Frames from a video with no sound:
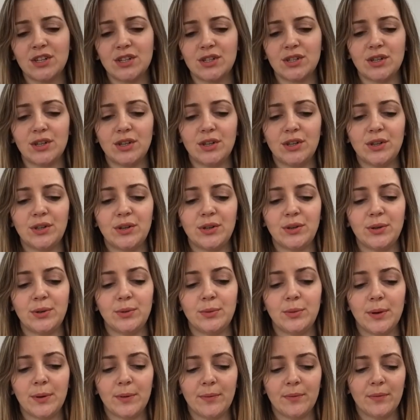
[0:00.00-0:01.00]

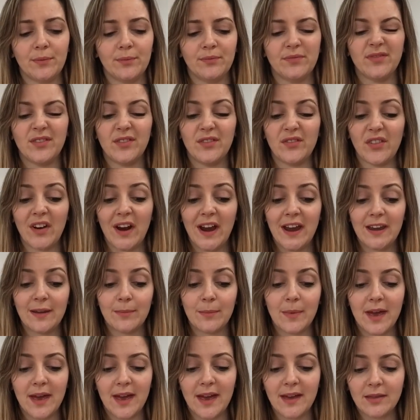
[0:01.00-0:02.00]
to
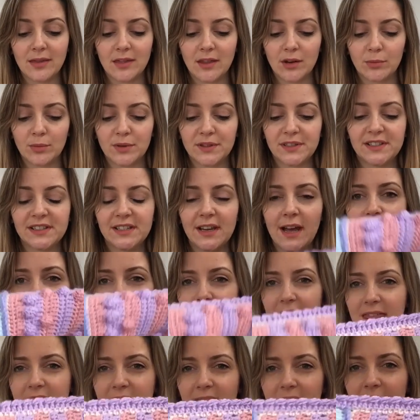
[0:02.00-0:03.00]
frame it that was
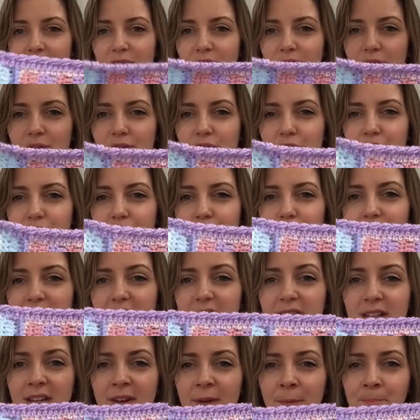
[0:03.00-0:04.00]
slightly thicker than the
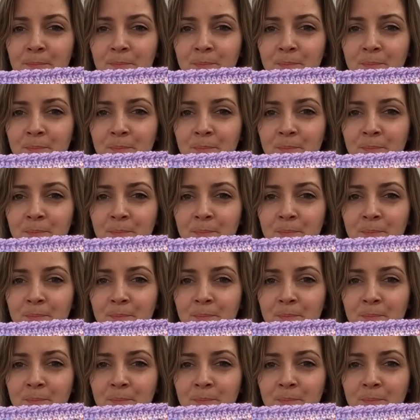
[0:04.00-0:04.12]
join